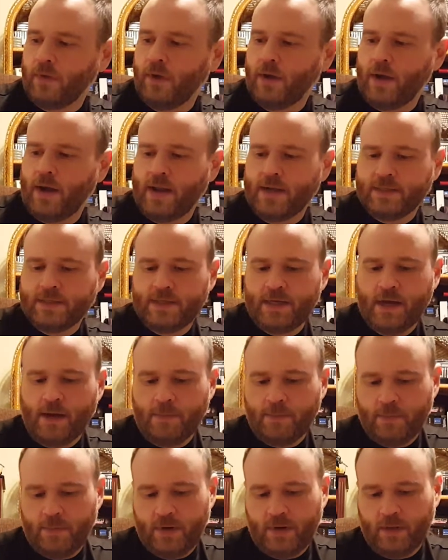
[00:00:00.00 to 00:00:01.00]
And next
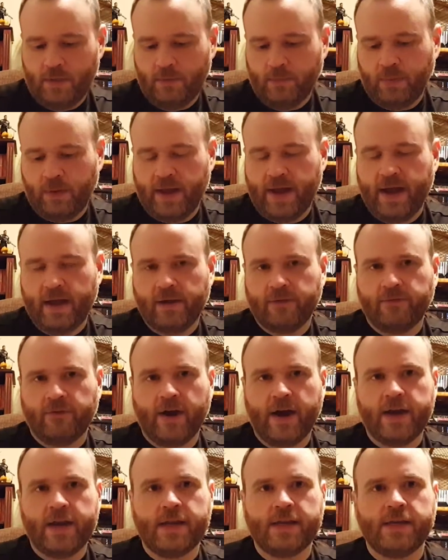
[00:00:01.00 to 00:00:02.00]
up, another Black
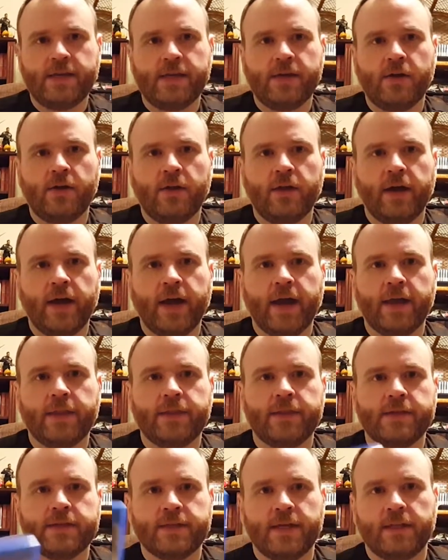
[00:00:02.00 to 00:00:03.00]
Friday deal. I got
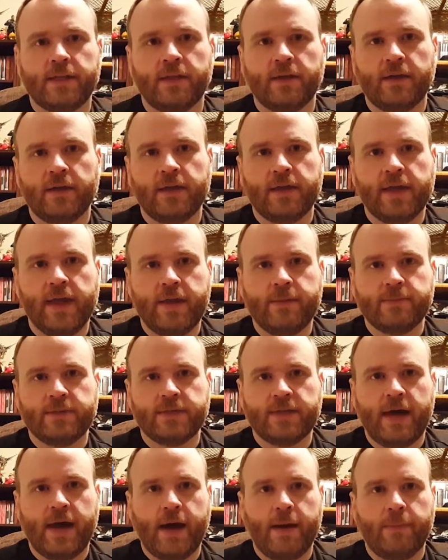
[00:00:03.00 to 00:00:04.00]
this at the
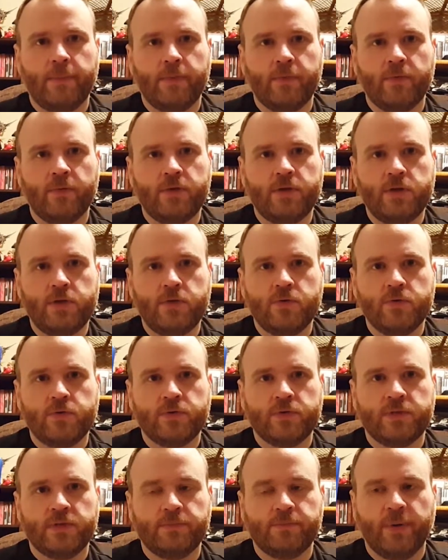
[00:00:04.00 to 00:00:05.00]
GameStop
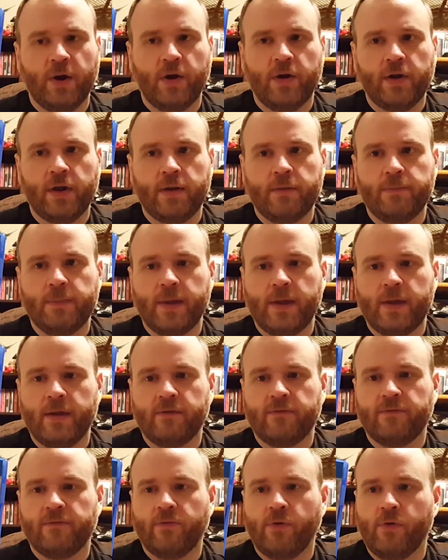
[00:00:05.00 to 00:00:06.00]
used bargain
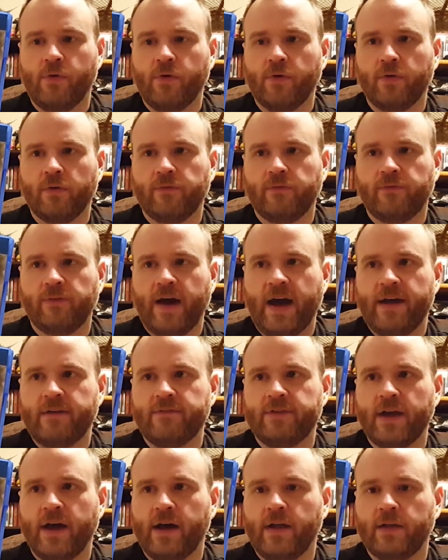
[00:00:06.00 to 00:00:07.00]
bin for
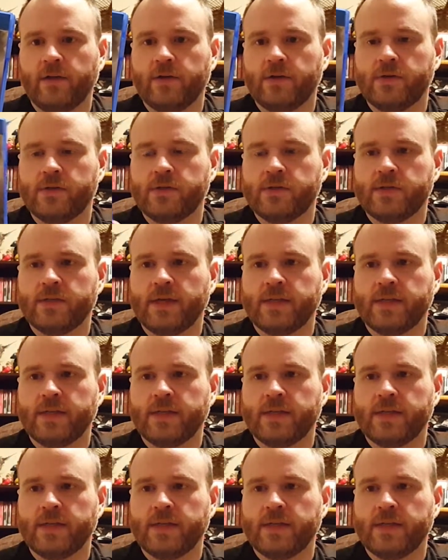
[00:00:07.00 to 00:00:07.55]
$5.